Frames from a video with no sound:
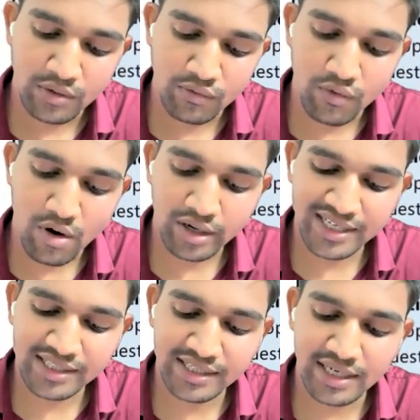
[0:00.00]
what
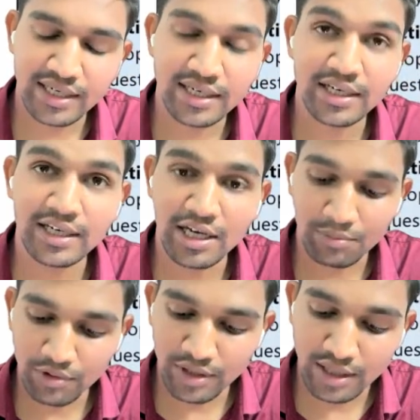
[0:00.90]
is stated in
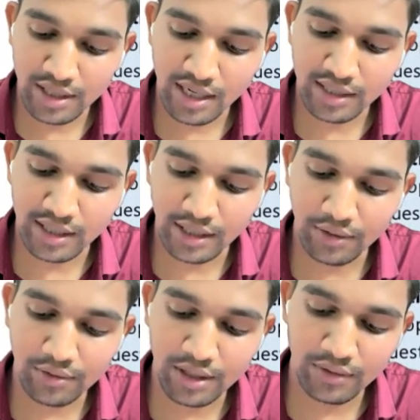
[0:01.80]
MOA and
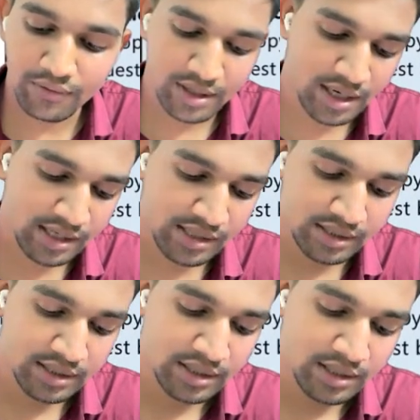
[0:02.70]
AOA, whereas
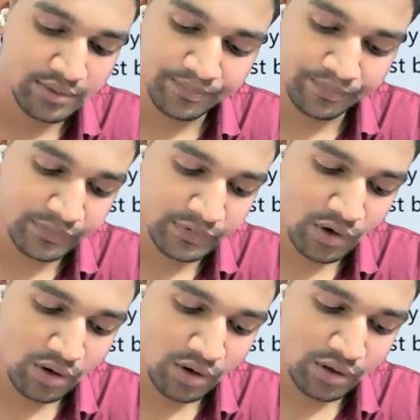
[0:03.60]

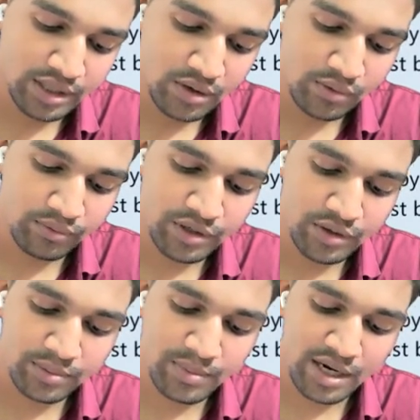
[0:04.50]
doctrine of
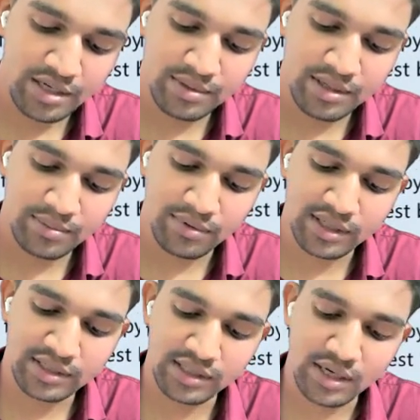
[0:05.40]
indoor management
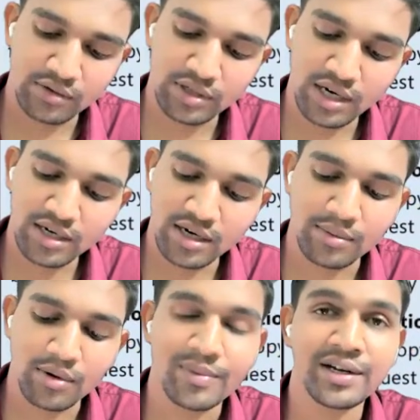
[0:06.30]
protects us outsider
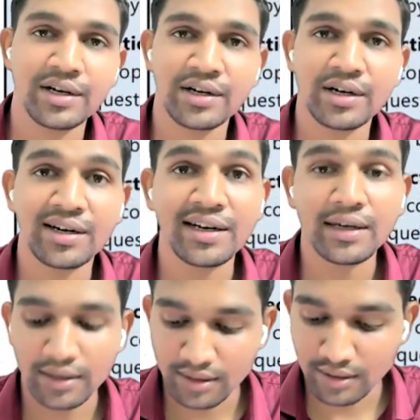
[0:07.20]
from
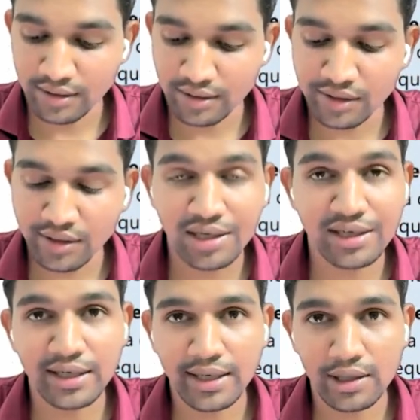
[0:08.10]
internal
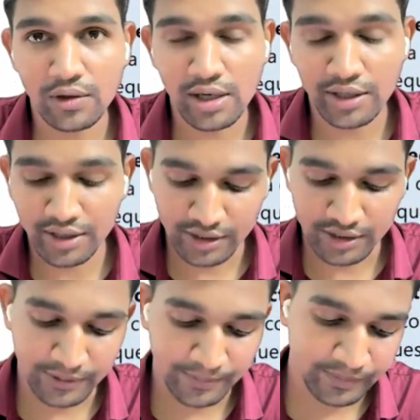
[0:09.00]
irregularities.